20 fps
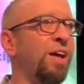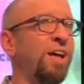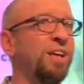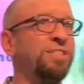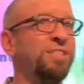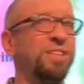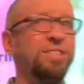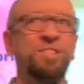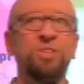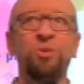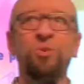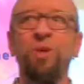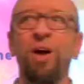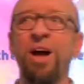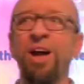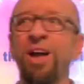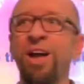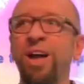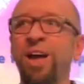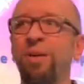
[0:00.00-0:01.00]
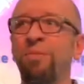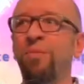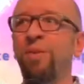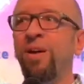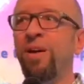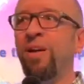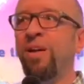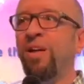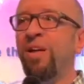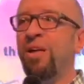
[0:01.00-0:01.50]
that's just who I am.
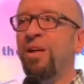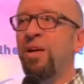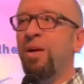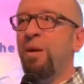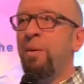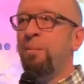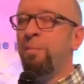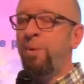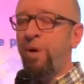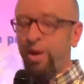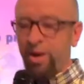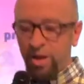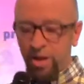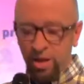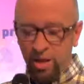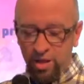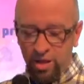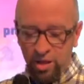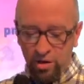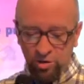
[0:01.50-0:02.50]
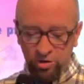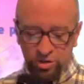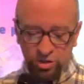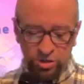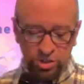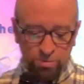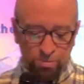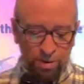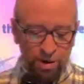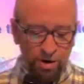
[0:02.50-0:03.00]
But, you know,
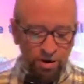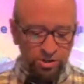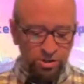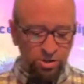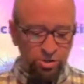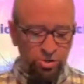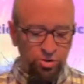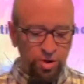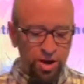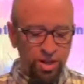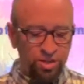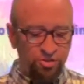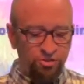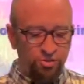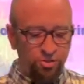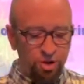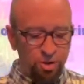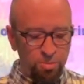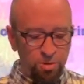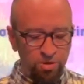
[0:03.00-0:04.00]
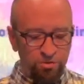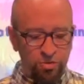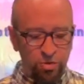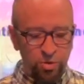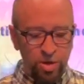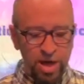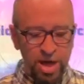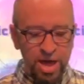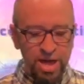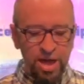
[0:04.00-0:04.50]
spirits are transferable. If you
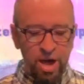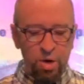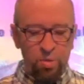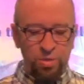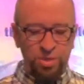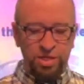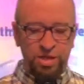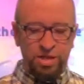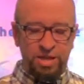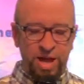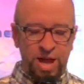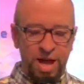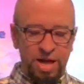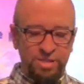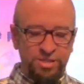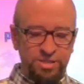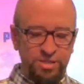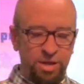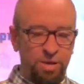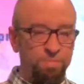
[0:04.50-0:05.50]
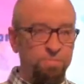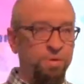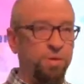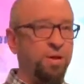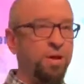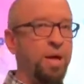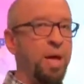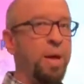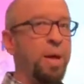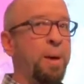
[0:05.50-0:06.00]
hang out with a gossip,
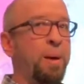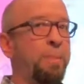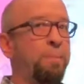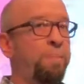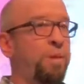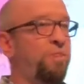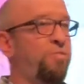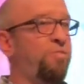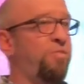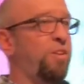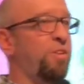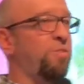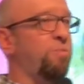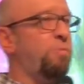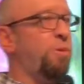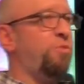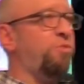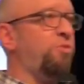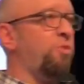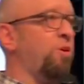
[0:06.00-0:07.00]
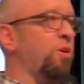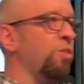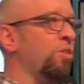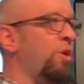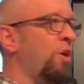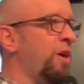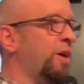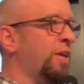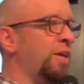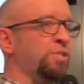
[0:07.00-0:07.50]
before
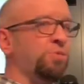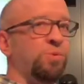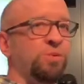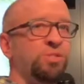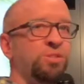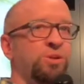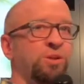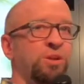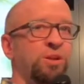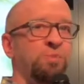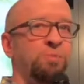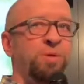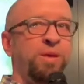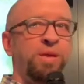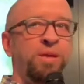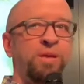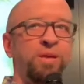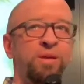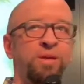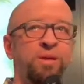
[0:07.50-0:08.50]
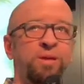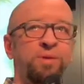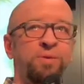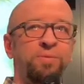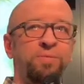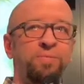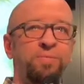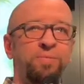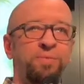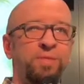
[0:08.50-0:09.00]
long, guess what you're going to be?
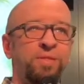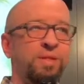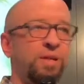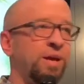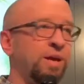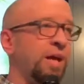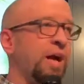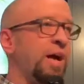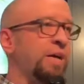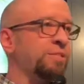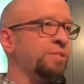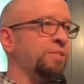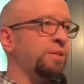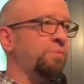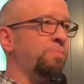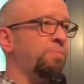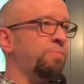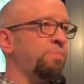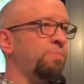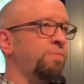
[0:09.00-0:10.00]
a gossip.